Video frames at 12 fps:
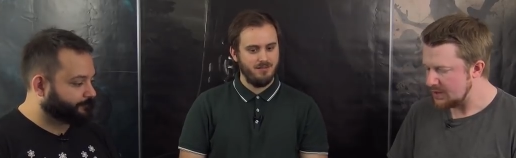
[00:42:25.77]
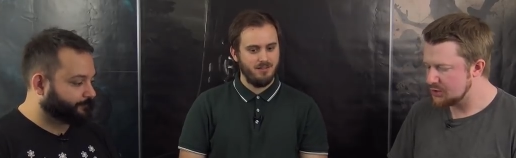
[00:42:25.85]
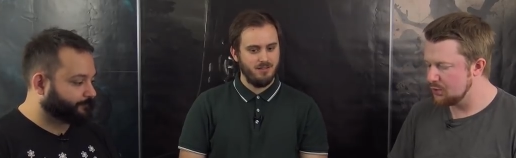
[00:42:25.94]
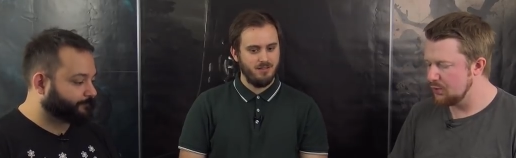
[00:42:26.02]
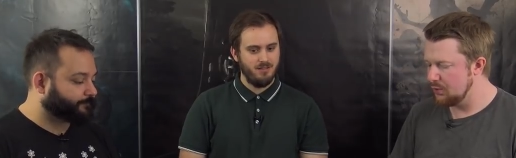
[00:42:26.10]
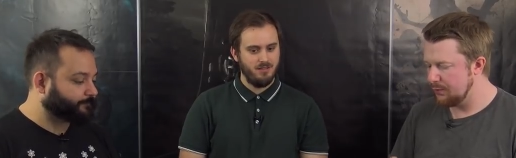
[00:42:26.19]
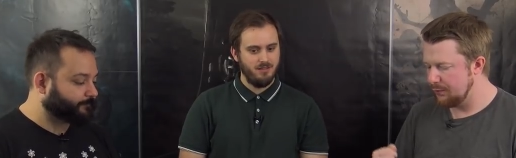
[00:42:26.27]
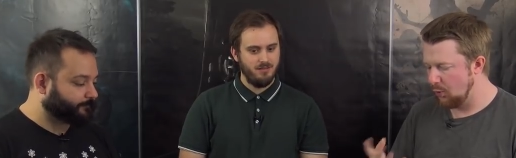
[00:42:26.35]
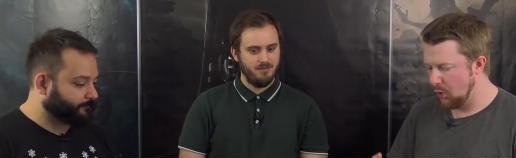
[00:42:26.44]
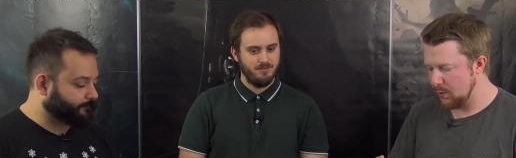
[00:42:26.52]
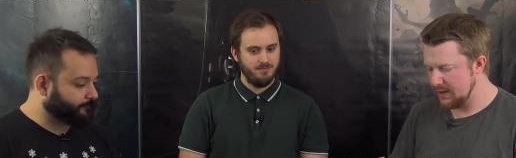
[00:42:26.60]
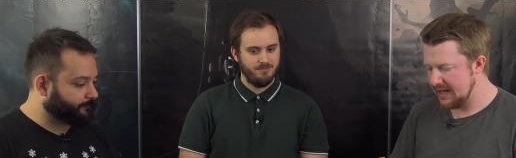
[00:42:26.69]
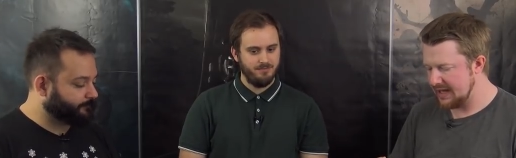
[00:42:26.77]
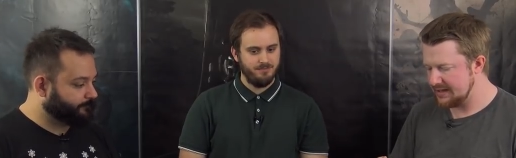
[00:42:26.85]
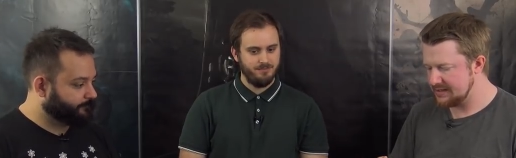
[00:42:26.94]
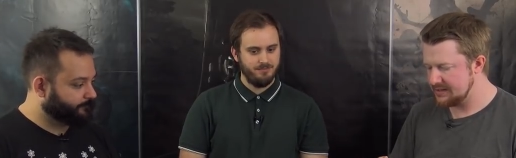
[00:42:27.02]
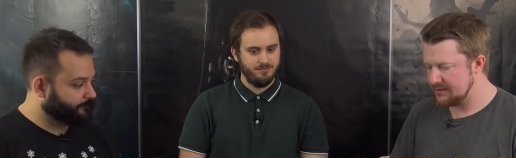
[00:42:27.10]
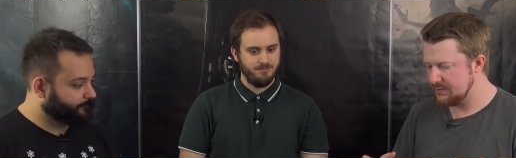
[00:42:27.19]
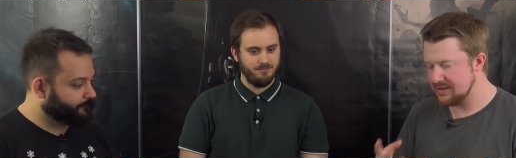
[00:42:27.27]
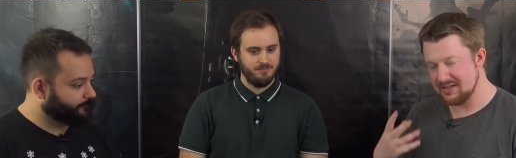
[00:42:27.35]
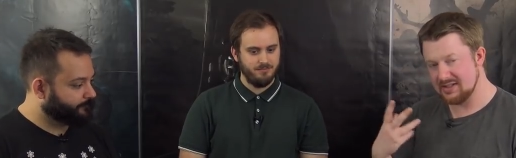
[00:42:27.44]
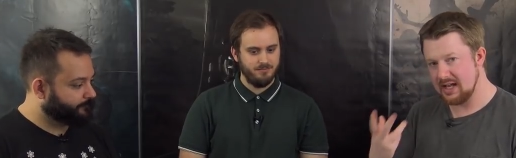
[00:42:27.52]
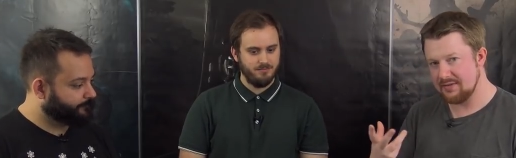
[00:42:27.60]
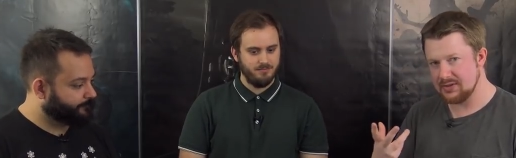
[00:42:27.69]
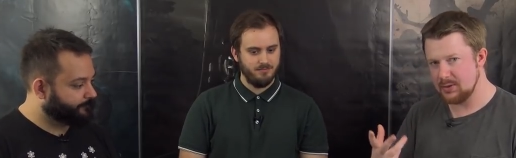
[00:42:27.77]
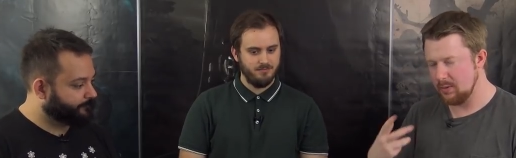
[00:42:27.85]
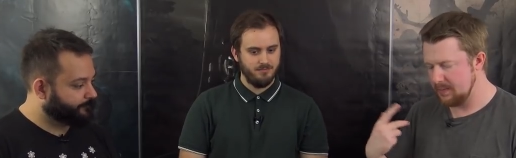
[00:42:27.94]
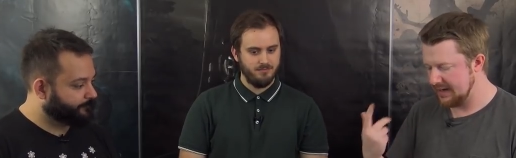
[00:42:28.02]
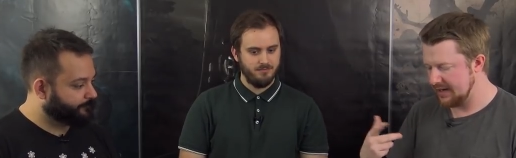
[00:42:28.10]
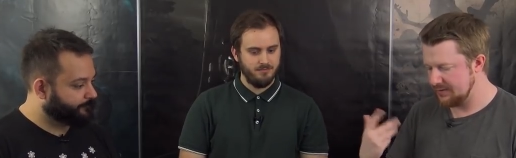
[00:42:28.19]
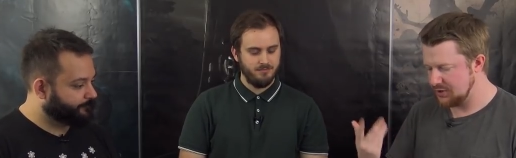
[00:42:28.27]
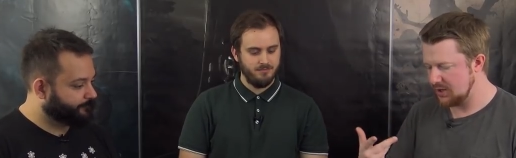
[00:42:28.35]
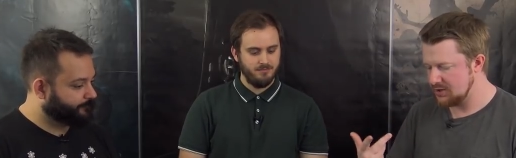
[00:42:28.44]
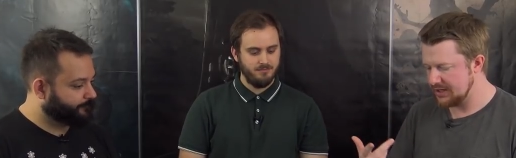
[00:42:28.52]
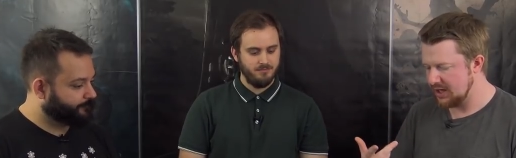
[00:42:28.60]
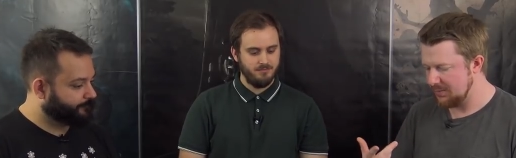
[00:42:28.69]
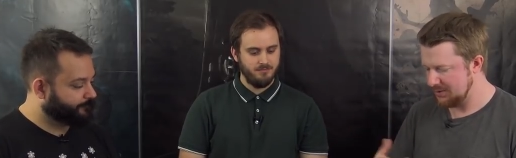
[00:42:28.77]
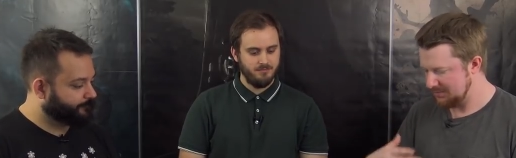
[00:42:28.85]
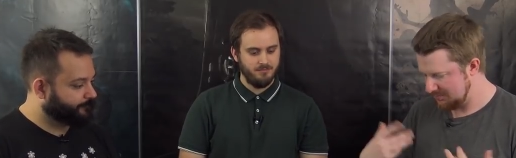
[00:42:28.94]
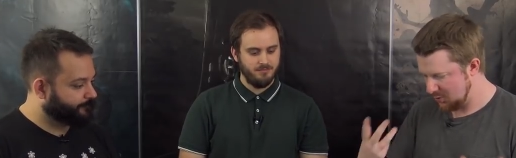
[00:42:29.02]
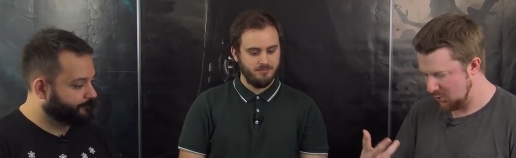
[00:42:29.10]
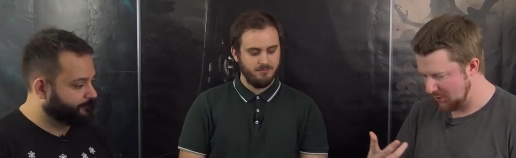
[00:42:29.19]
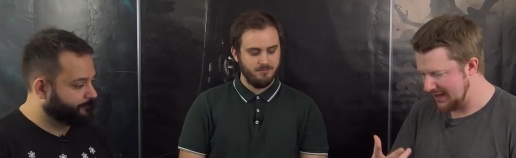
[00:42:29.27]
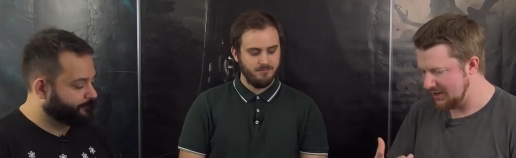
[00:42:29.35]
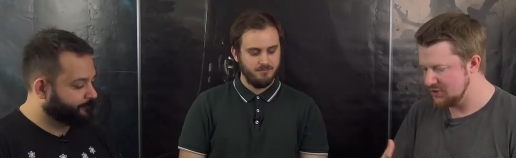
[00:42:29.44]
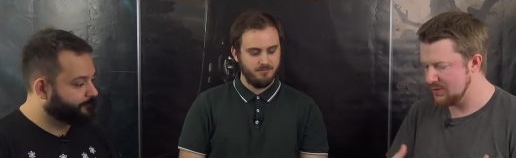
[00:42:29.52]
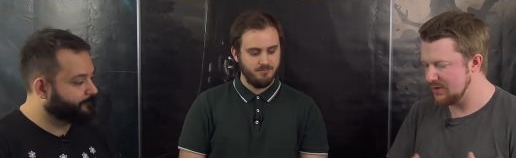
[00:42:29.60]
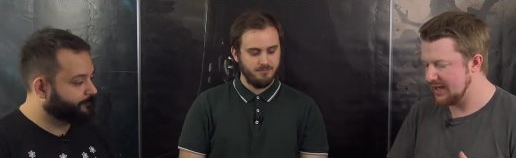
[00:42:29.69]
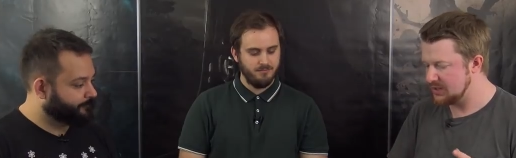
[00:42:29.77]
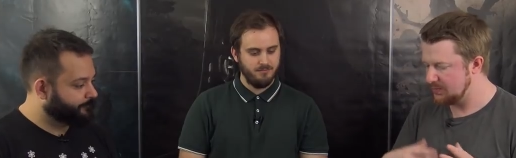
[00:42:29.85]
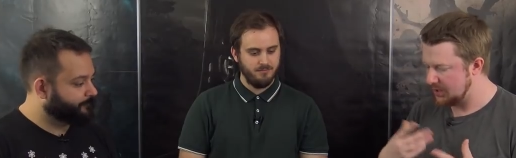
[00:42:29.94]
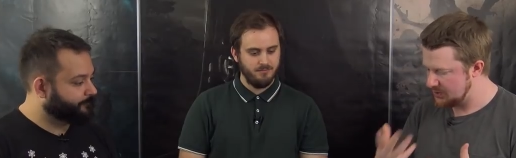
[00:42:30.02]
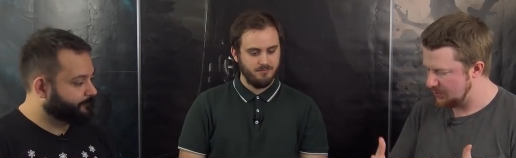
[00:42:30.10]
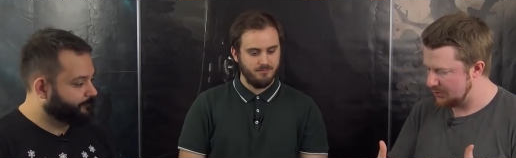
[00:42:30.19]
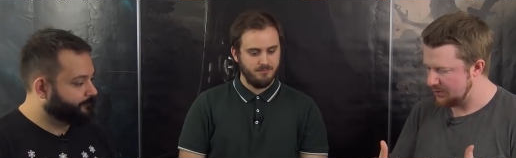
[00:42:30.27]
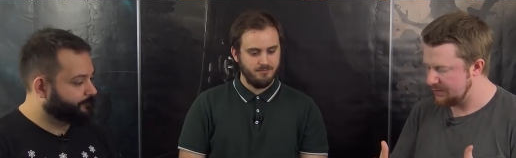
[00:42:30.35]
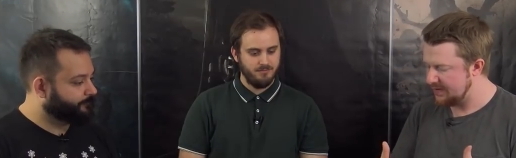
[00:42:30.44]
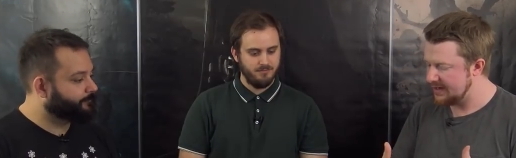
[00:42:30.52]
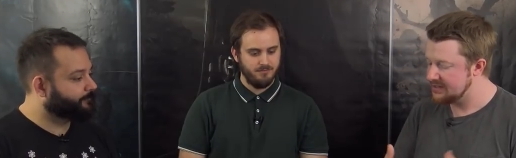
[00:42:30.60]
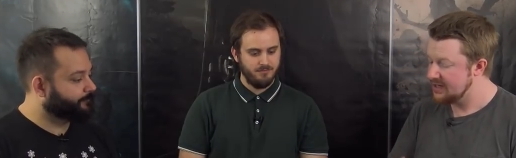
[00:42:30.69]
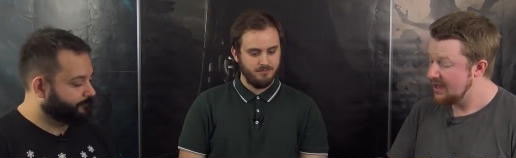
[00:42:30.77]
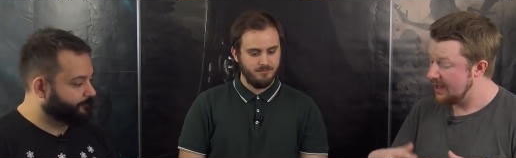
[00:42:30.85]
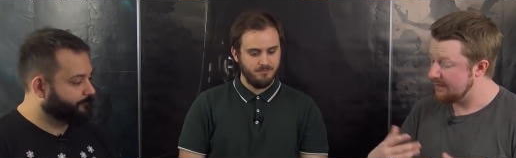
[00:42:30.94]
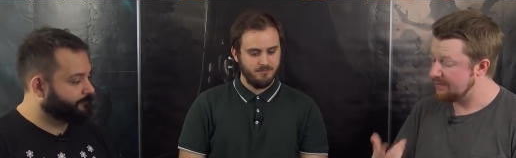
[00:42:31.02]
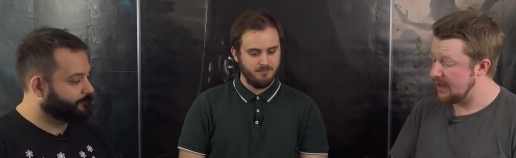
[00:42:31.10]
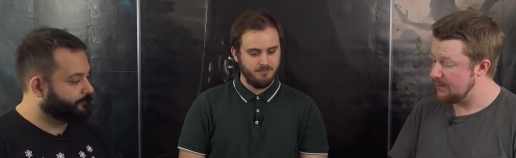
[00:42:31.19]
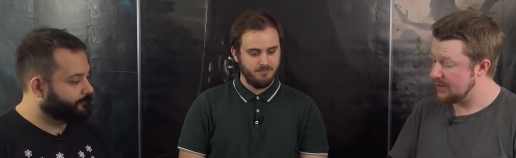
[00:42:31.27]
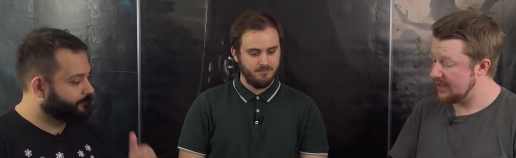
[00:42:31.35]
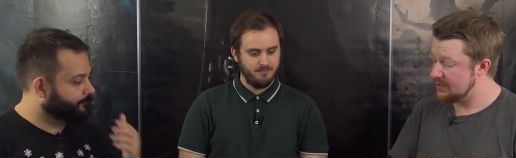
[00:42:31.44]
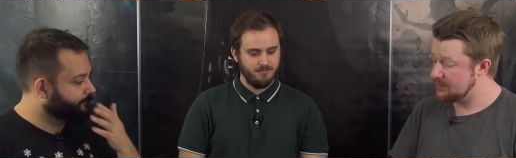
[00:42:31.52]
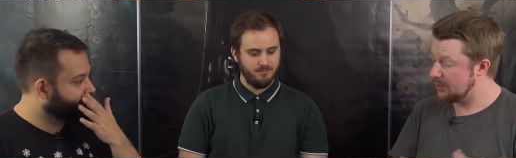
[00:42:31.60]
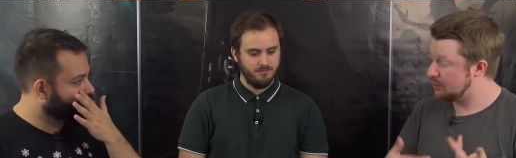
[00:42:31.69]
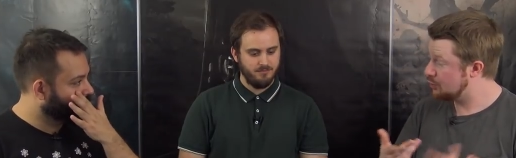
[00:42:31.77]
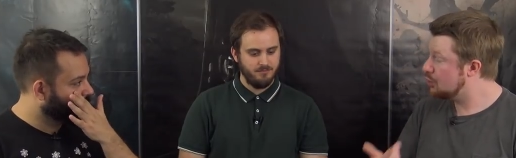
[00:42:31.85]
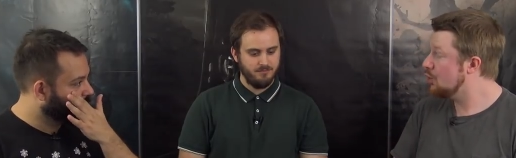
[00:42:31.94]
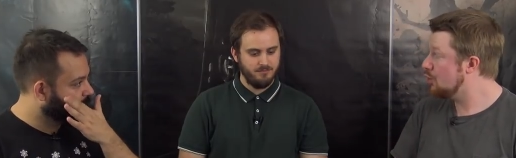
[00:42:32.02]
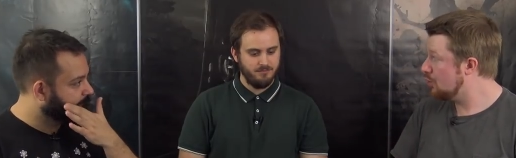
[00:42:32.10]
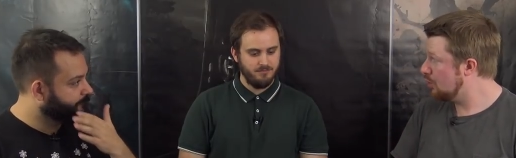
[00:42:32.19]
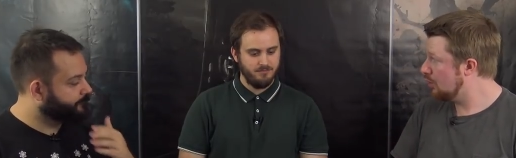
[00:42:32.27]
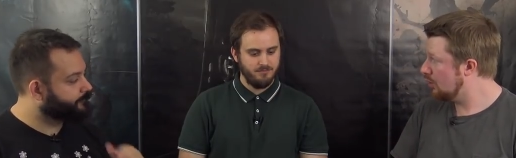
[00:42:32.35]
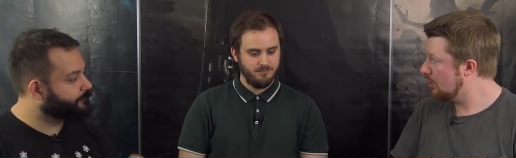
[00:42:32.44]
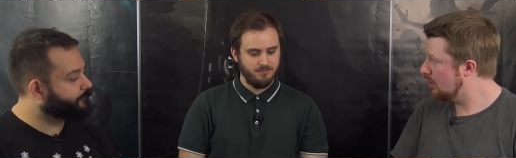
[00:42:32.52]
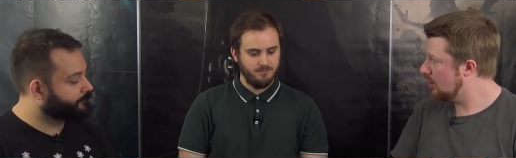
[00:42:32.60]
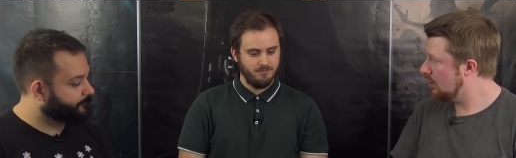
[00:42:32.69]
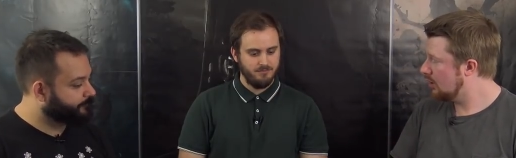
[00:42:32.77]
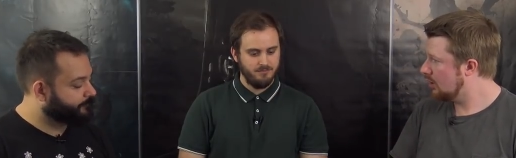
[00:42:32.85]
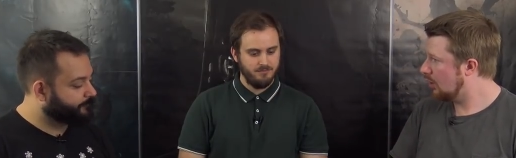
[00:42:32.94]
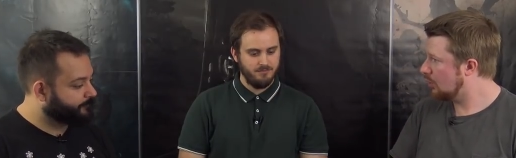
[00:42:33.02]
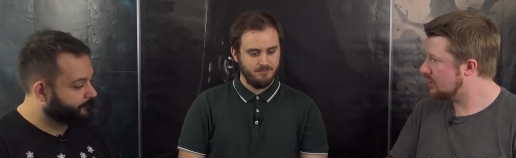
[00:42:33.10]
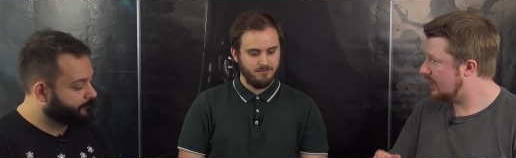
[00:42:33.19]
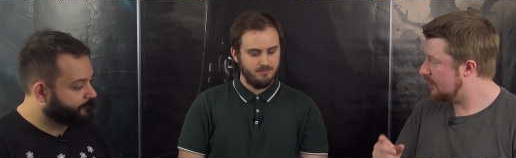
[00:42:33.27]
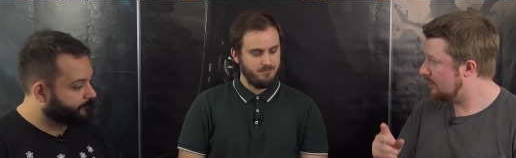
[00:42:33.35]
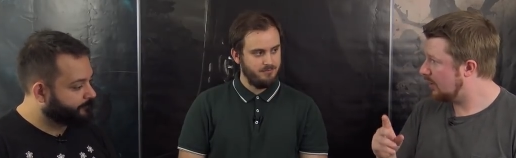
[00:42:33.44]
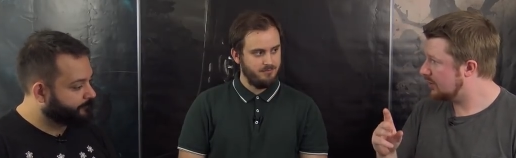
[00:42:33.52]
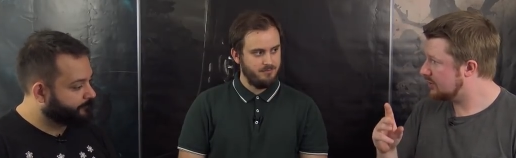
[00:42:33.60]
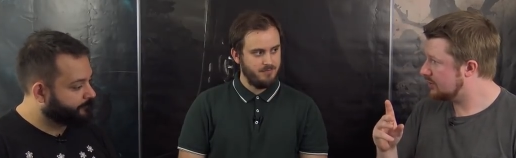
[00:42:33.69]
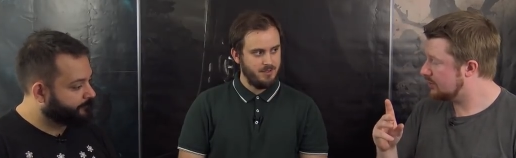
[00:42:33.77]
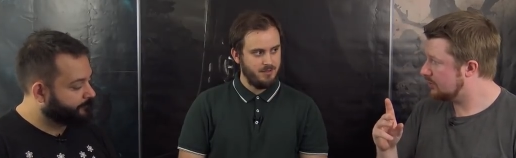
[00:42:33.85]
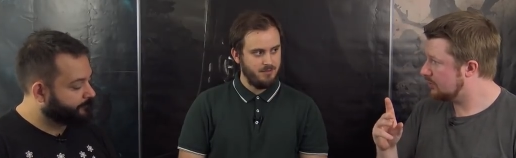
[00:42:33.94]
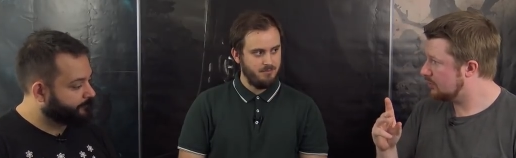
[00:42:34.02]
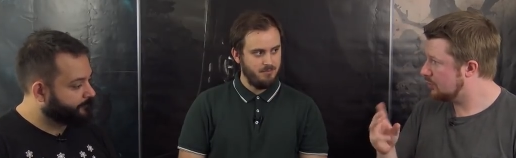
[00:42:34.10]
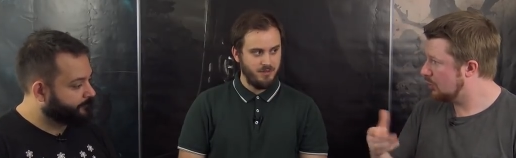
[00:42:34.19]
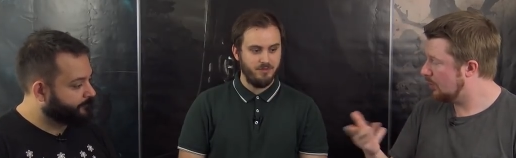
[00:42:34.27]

Speaker 1: So four would get us with the staff of Solomon by kind of charging it up with holy energy would get us plus one to our fight, and five would get us plus two, or is that plus? Two or